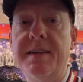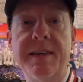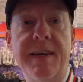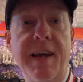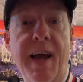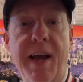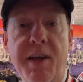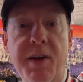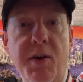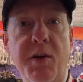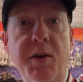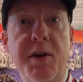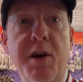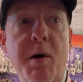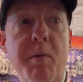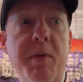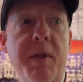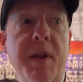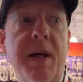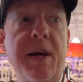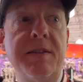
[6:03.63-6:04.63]
Yeah, you know, you
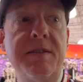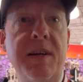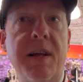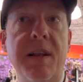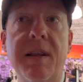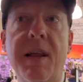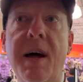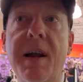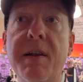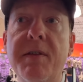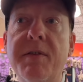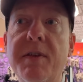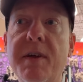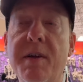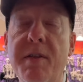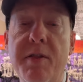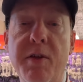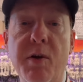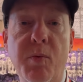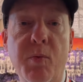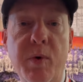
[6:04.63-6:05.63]
come on the last day, a lot of
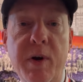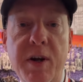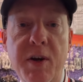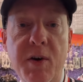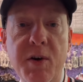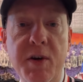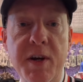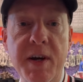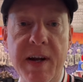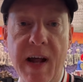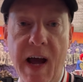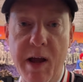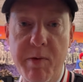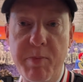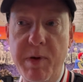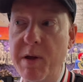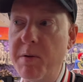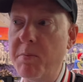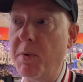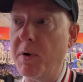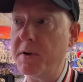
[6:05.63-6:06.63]
the real good
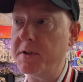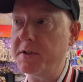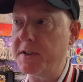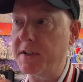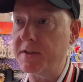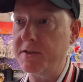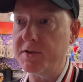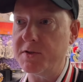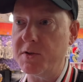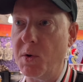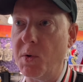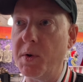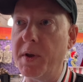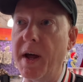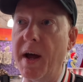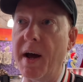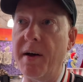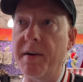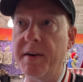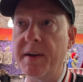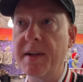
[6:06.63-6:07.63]
IP merch gets sold
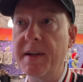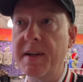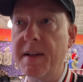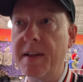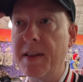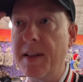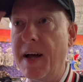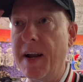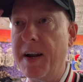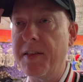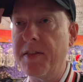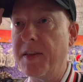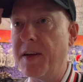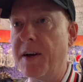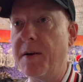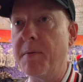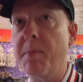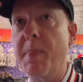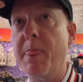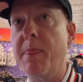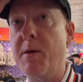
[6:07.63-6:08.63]
out. A lot of
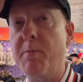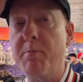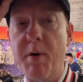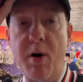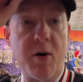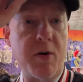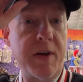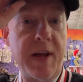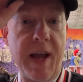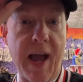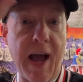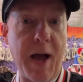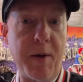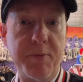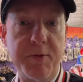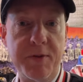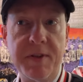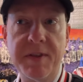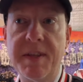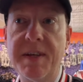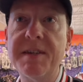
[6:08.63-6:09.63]
the ball
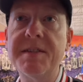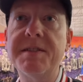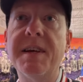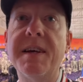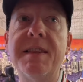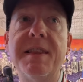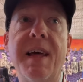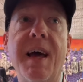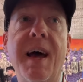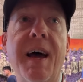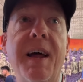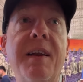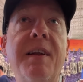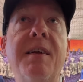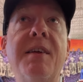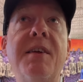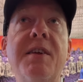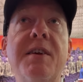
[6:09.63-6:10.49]
caps and things like that.